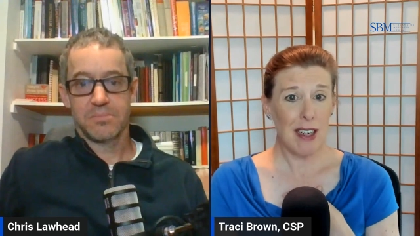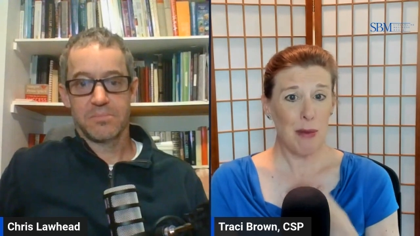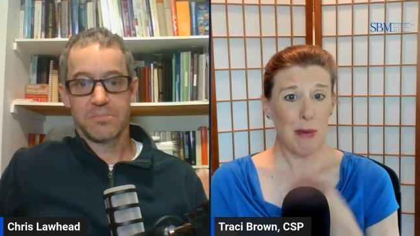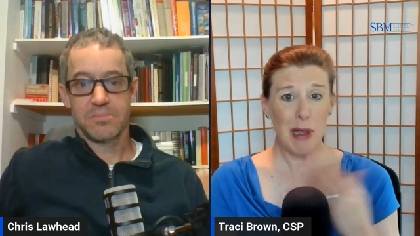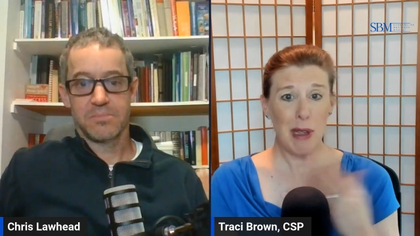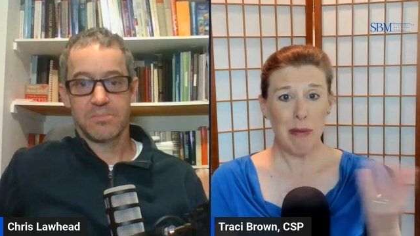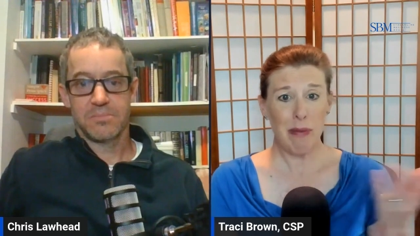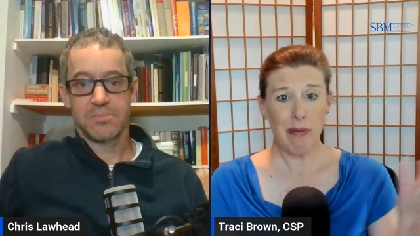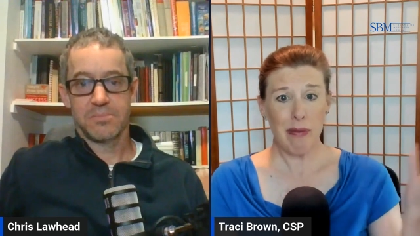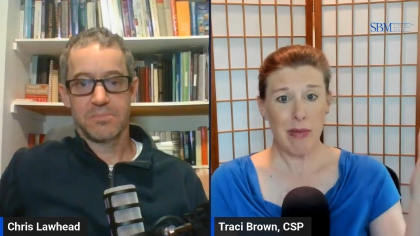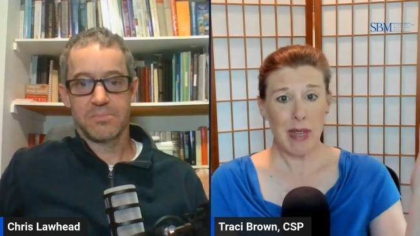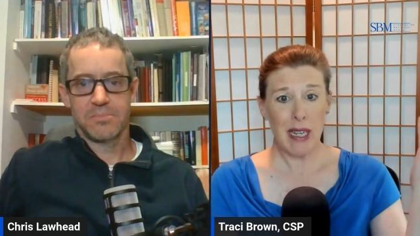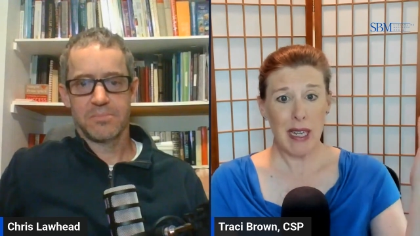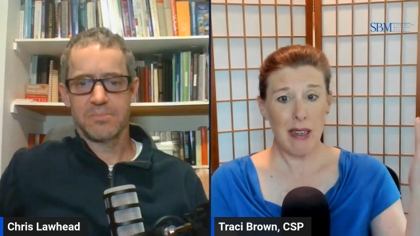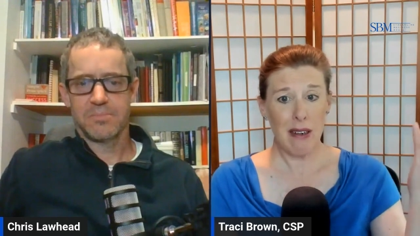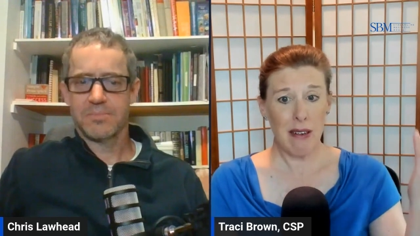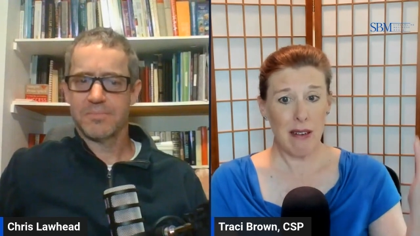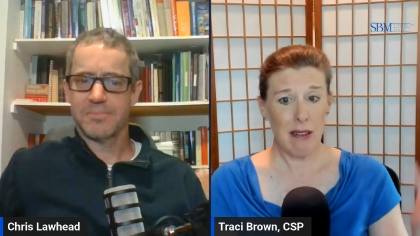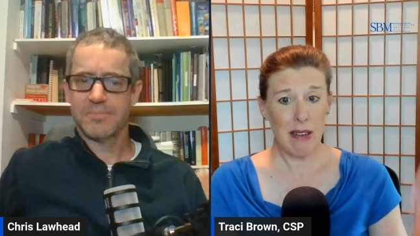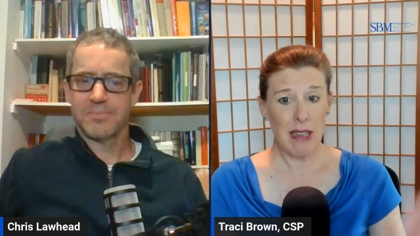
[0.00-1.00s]
Speaker 1: And I'm like,
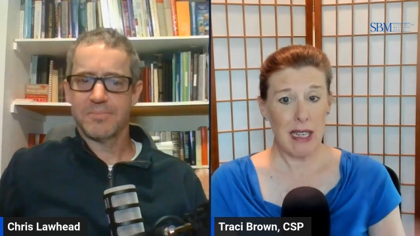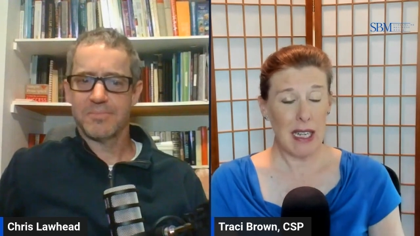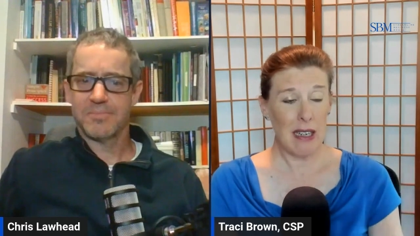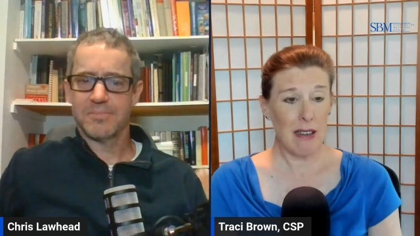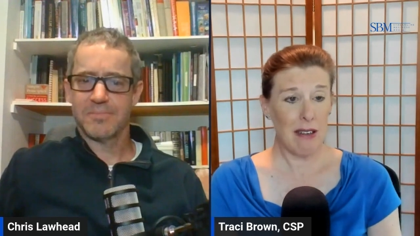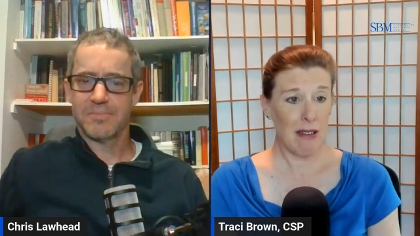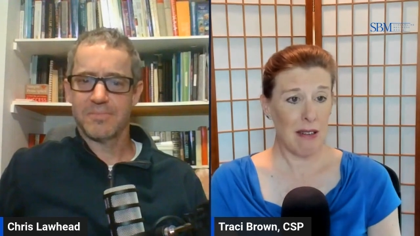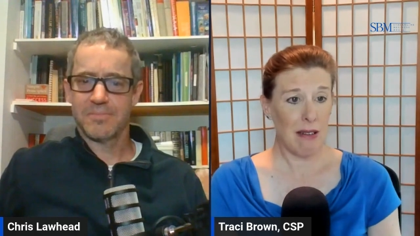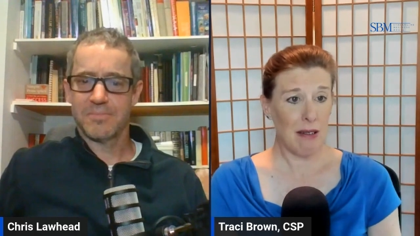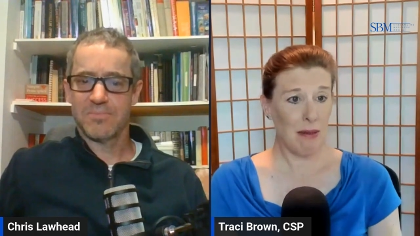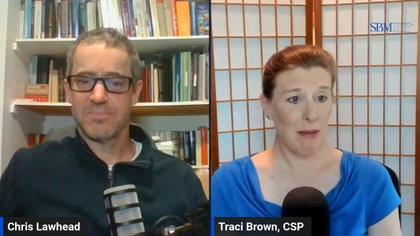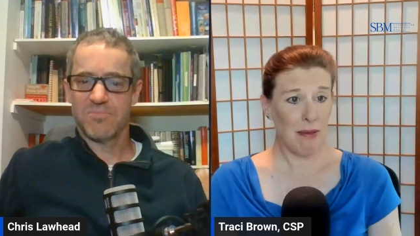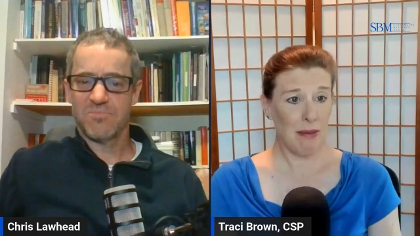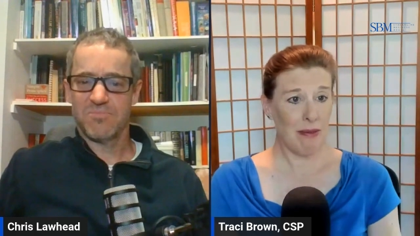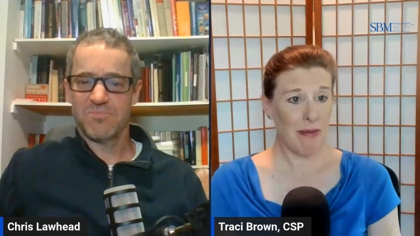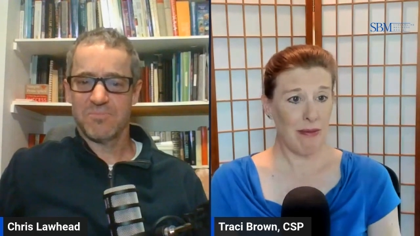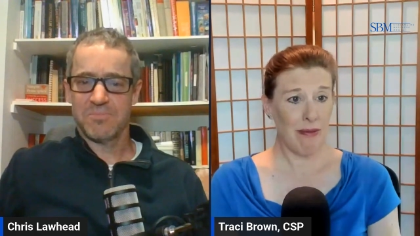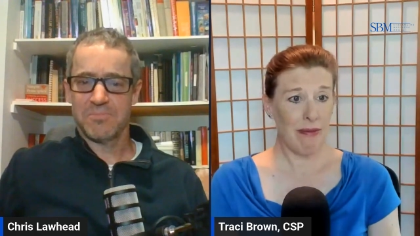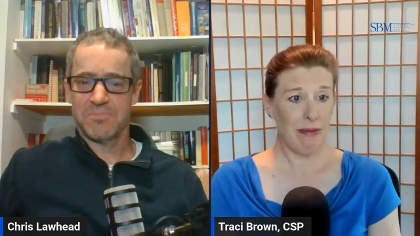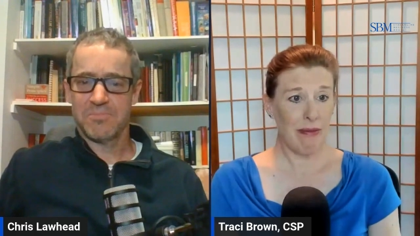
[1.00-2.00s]
that's,
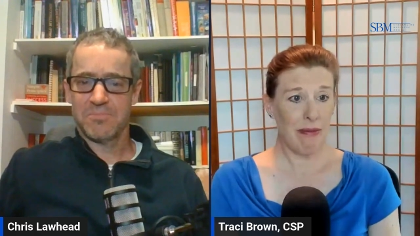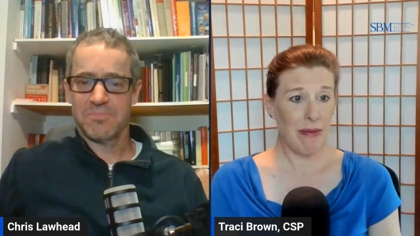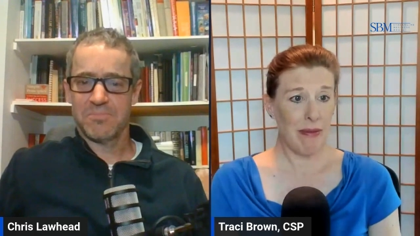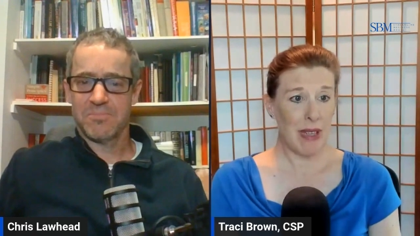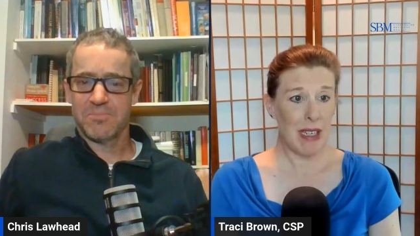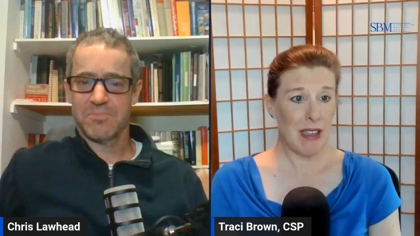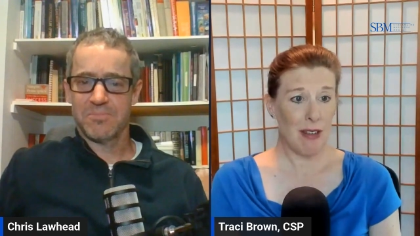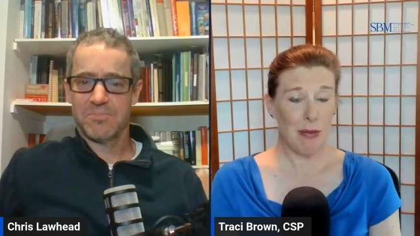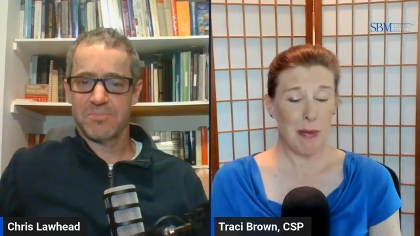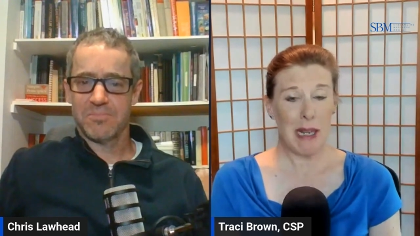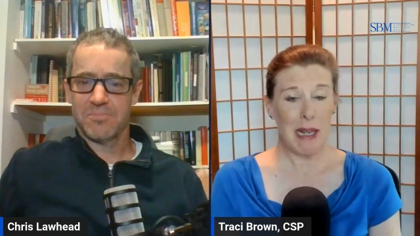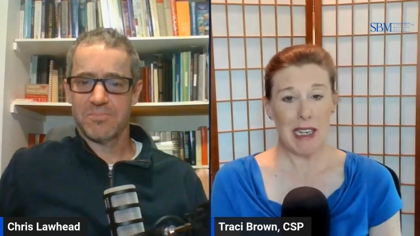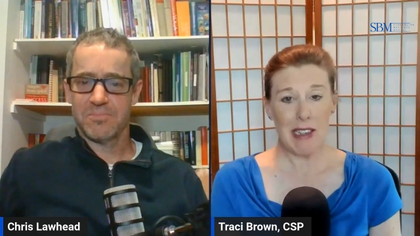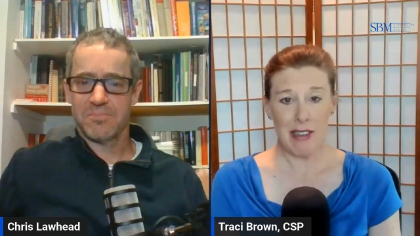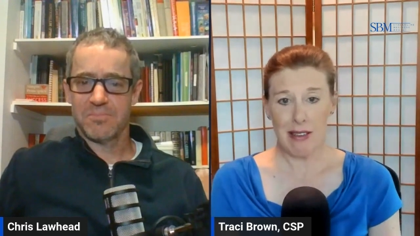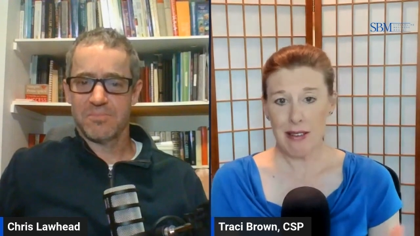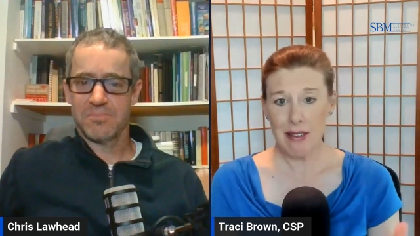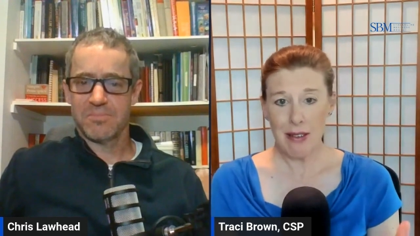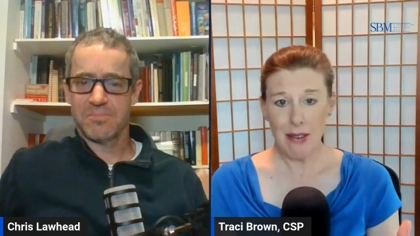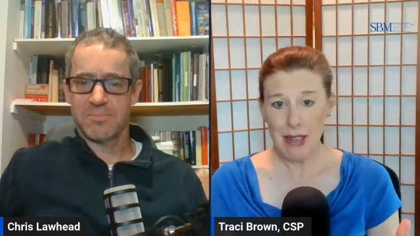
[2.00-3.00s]
it just
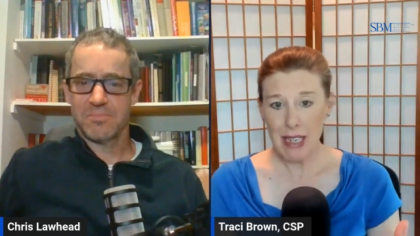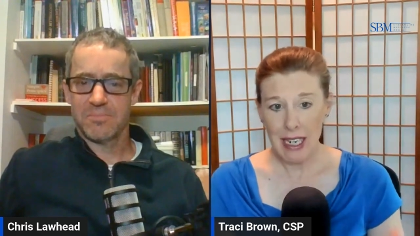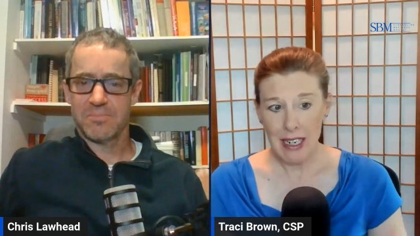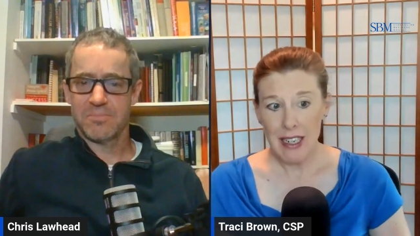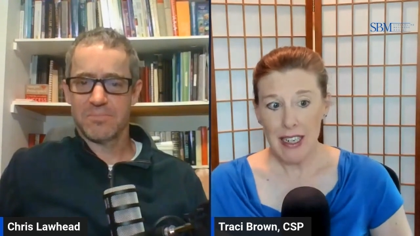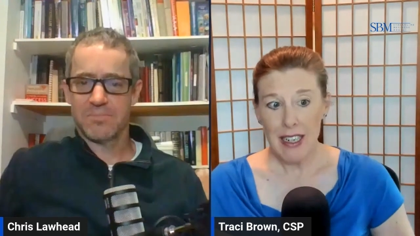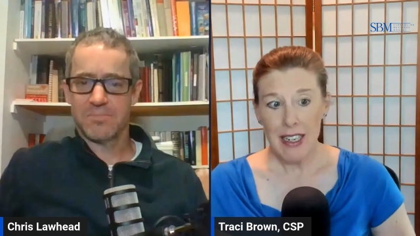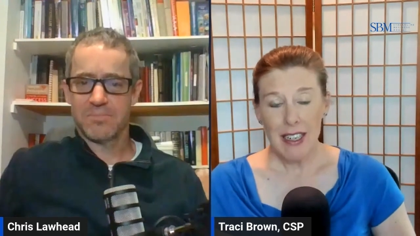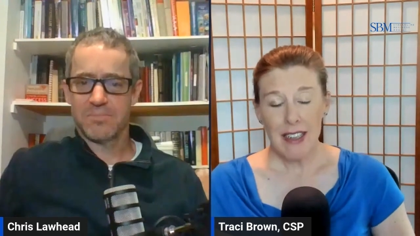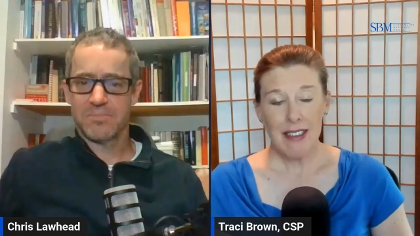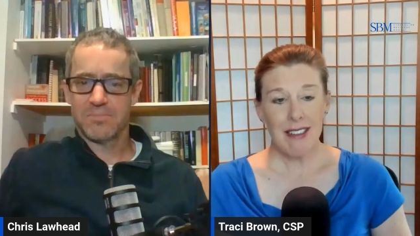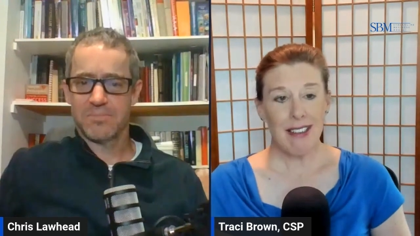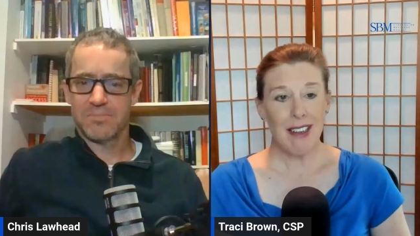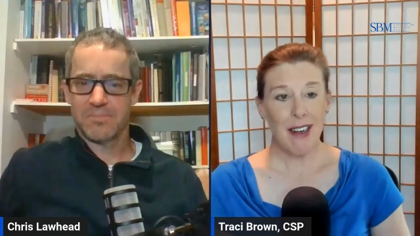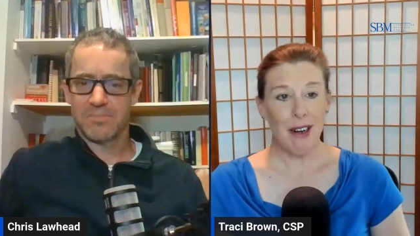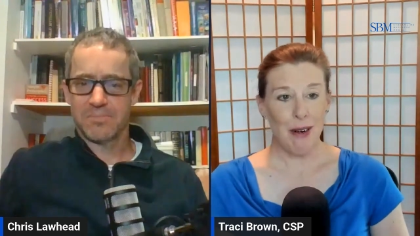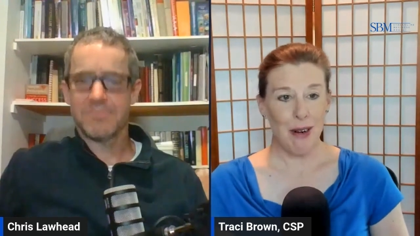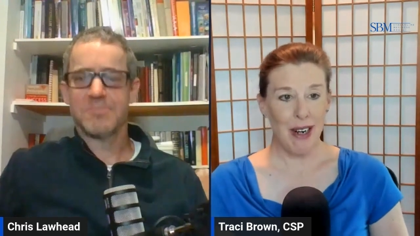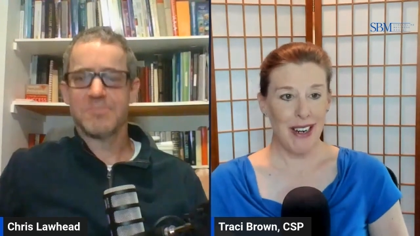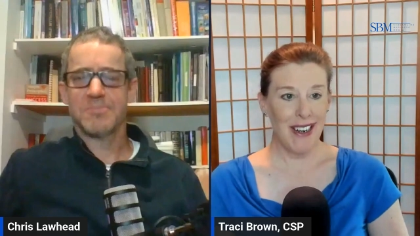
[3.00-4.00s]
matches. Okay. So,